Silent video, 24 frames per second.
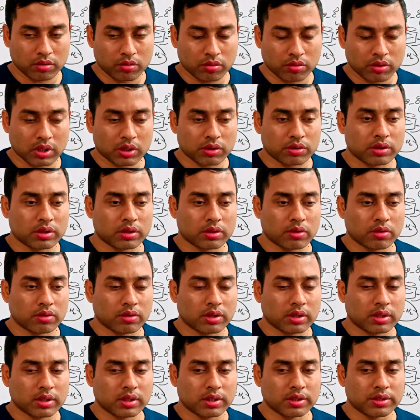
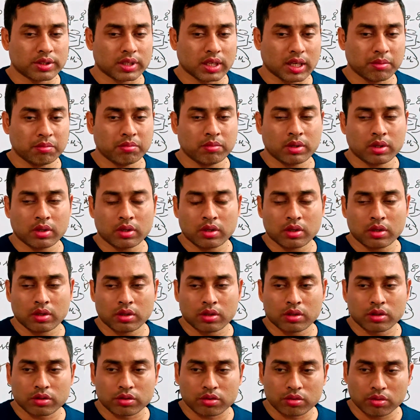2023 jam.
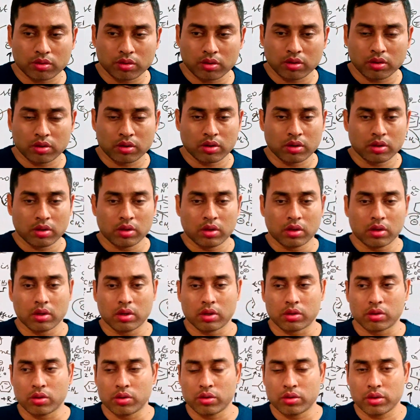So
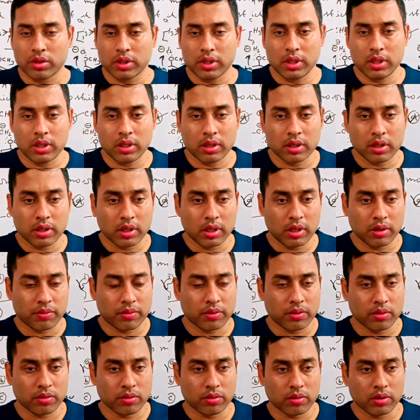don't worry, if
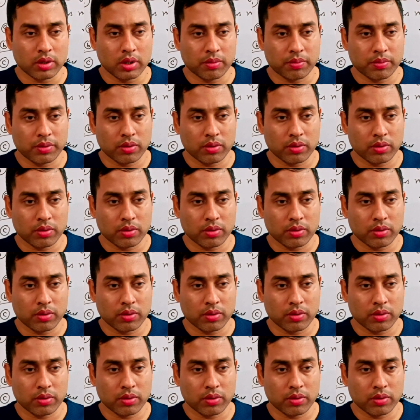you